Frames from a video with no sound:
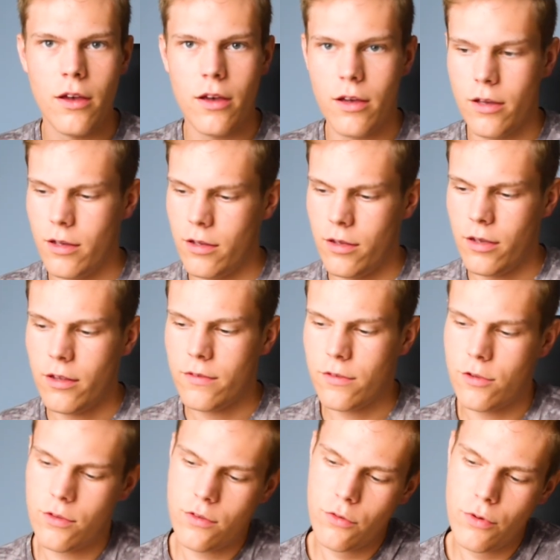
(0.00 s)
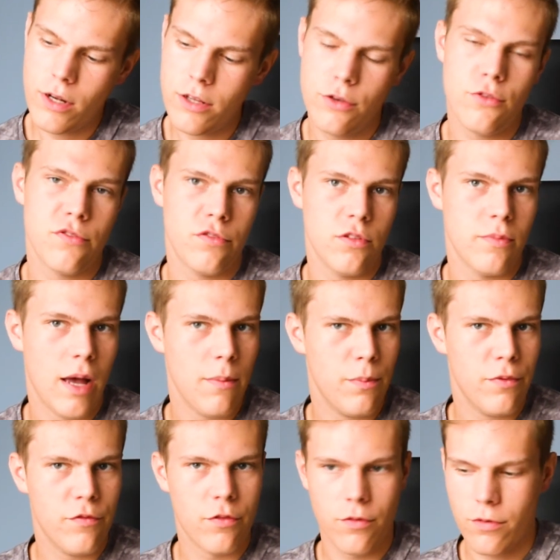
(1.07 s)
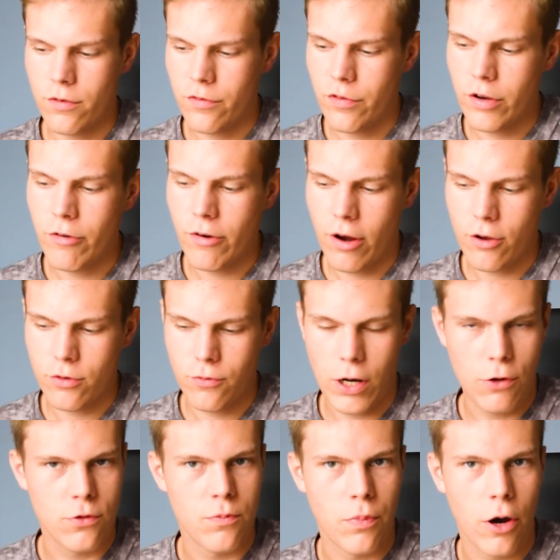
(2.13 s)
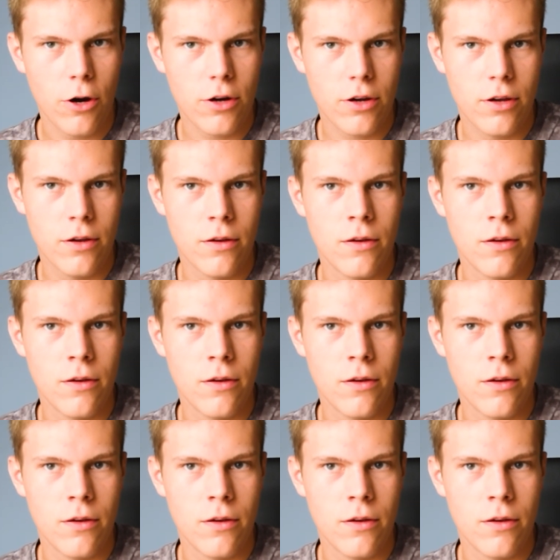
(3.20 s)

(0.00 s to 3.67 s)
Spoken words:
It's just a really useful map for figuring out where to park,